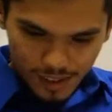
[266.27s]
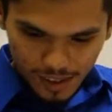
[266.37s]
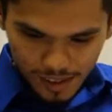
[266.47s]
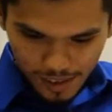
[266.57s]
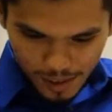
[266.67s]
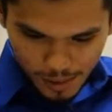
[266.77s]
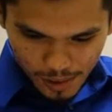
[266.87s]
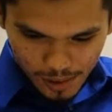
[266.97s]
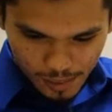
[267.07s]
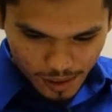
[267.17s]
And
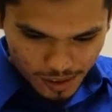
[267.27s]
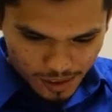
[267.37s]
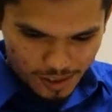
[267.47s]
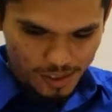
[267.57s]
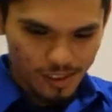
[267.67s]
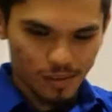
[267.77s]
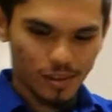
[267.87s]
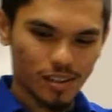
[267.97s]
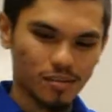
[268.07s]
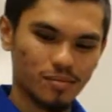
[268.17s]
typically this process can take a
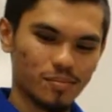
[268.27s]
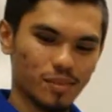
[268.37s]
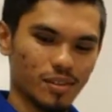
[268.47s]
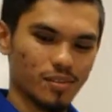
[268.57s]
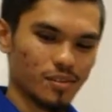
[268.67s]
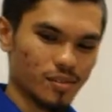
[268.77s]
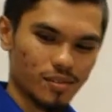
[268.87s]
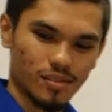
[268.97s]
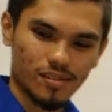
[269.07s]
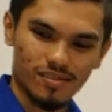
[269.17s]
while, but
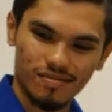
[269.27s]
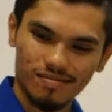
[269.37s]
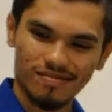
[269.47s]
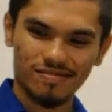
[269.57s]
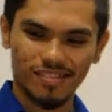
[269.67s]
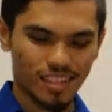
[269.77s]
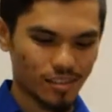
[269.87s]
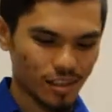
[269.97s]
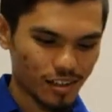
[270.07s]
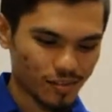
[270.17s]
since I
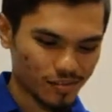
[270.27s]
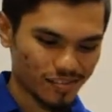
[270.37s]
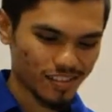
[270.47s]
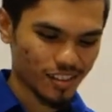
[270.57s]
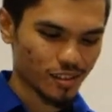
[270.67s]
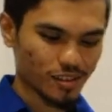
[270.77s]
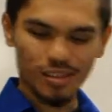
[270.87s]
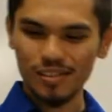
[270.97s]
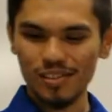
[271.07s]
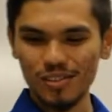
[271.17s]
don't have
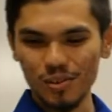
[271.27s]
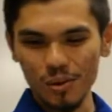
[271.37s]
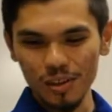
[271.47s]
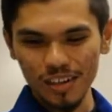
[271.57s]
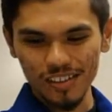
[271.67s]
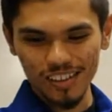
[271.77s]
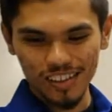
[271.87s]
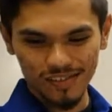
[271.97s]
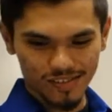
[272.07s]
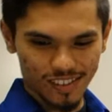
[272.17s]
a whole lot of
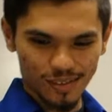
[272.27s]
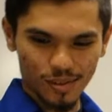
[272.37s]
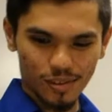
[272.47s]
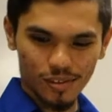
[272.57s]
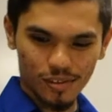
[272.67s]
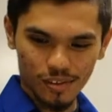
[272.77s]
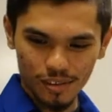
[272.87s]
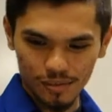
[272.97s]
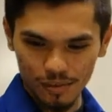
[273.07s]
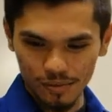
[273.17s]
time, I'm just going to draw
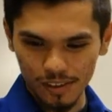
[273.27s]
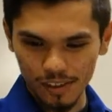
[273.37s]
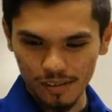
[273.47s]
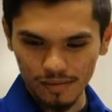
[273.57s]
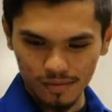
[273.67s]
roughly.